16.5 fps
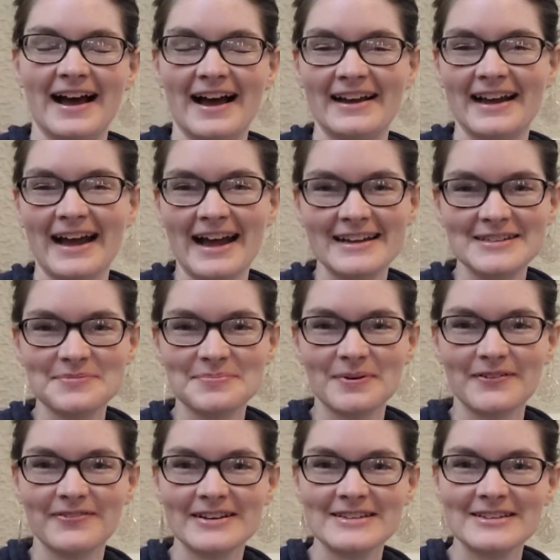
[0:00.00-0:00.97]
Hi guys,
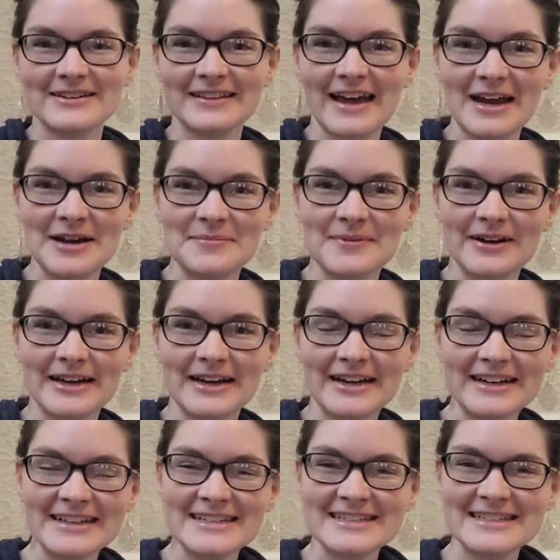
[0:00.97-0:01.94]
Professor Latimer
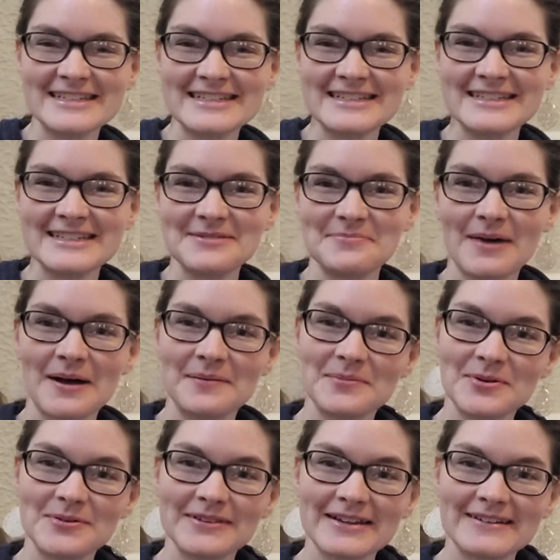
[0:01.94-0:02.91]
here, the CC mom
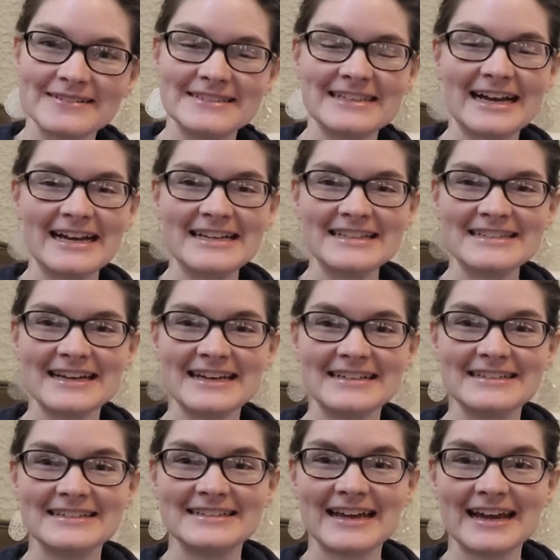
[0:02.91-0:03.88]
who loves science,
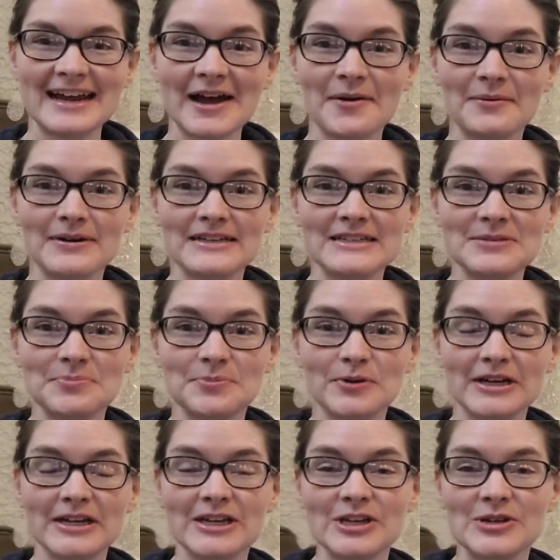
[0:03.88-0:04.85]
and today I want to
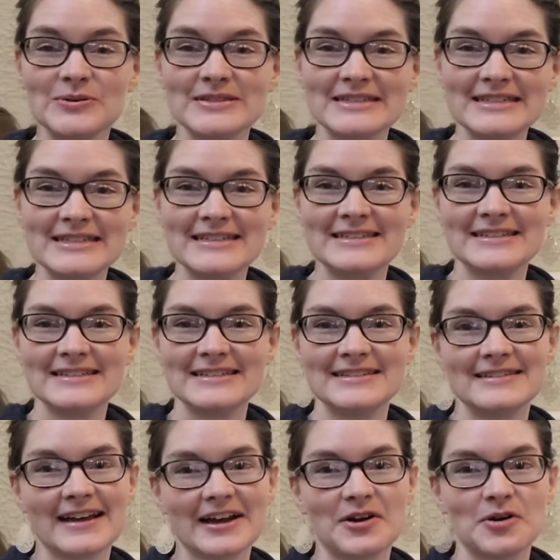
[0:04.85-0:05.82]
bring you
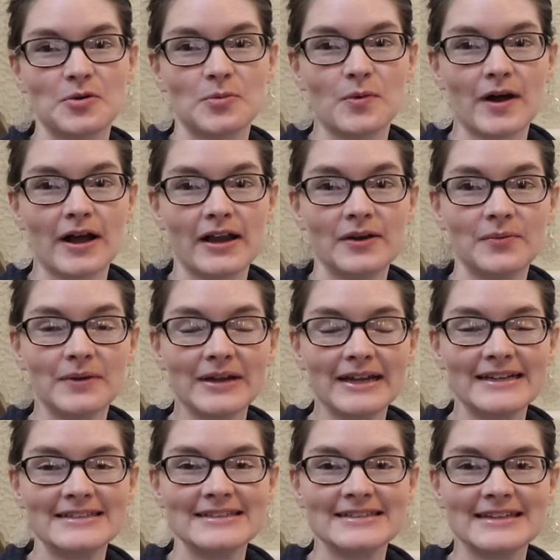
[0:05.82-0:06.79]
CC Cycle 1
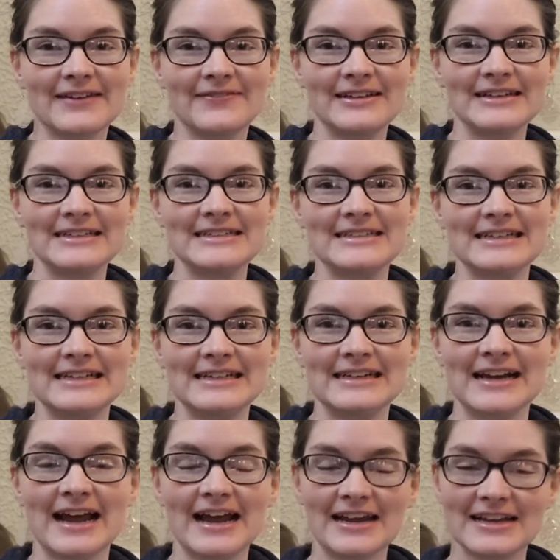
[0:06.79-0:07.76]
Week
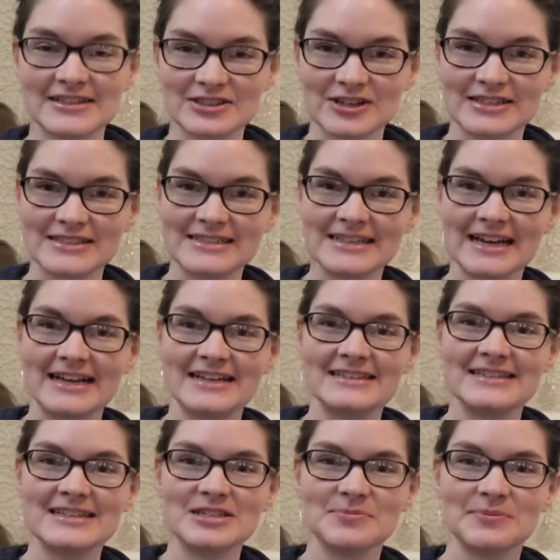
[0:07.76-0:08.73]
17 hands-on
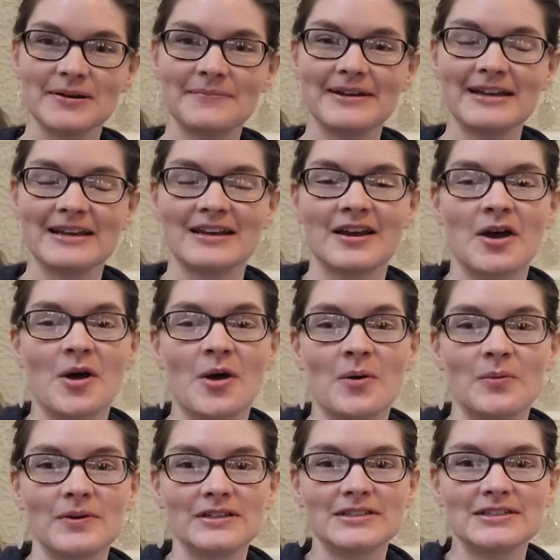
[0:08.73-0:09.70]
science experiment,
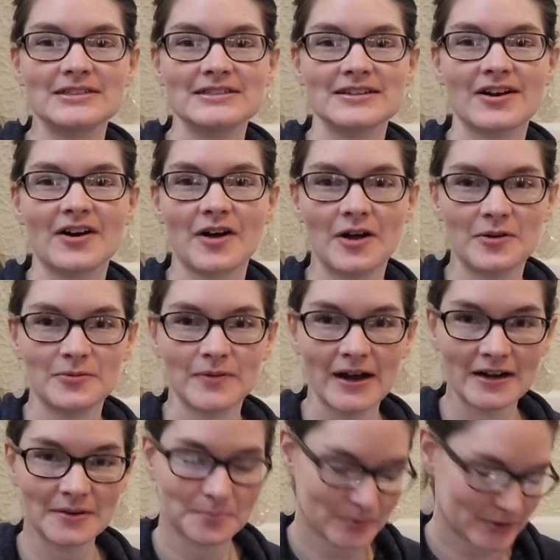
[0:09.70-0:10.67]
which is called
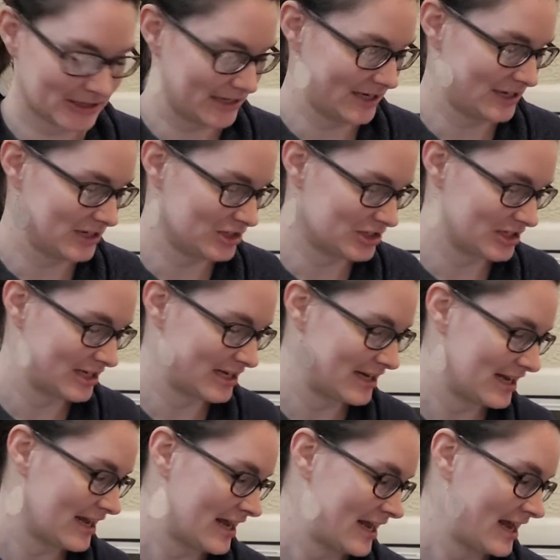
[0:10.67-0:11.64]
Rock Bridge.
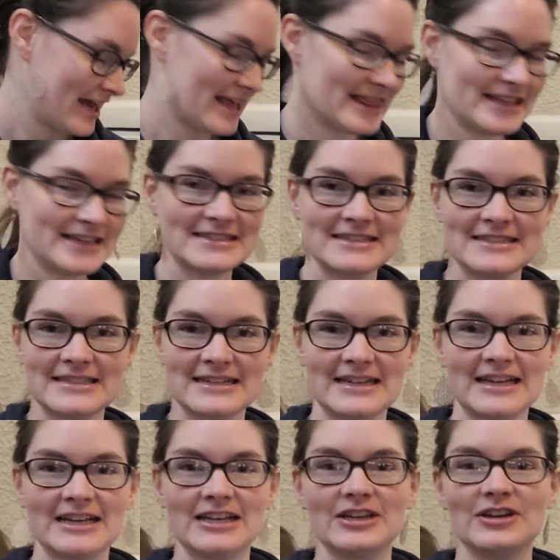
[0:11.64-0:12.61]
And this is
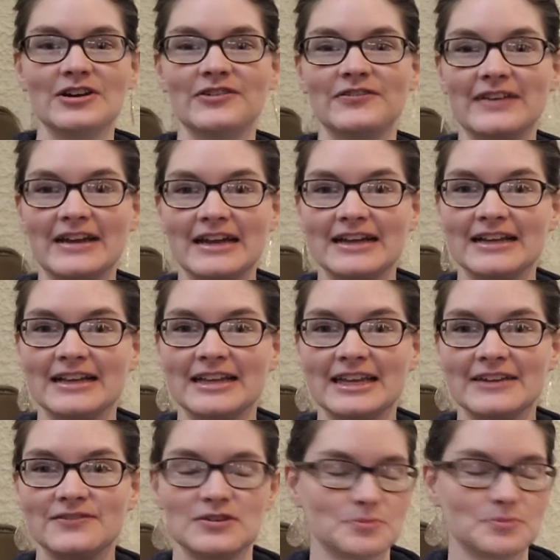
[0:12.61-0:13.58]
in your
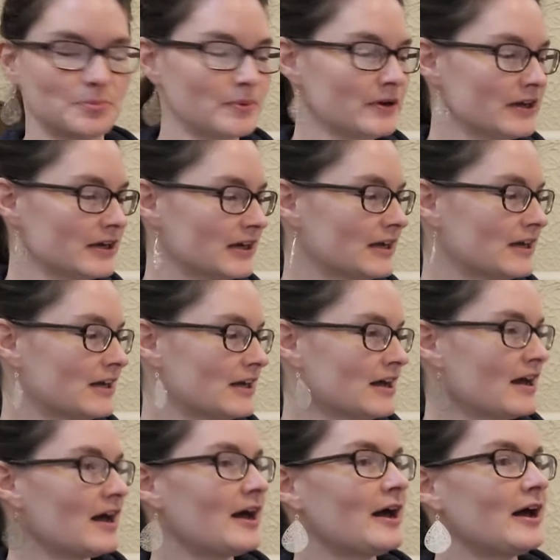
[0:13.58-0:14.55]
VanCleave's book
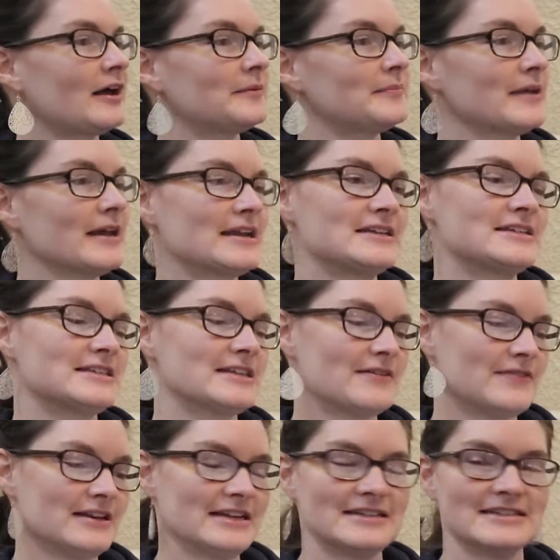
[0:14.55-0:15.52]
on page
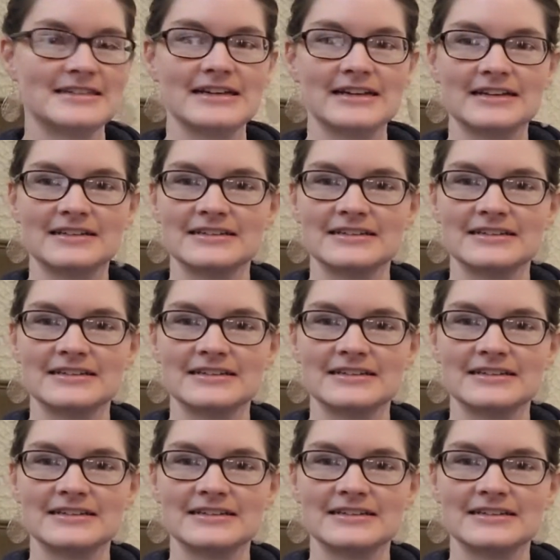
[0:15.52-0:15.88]
76.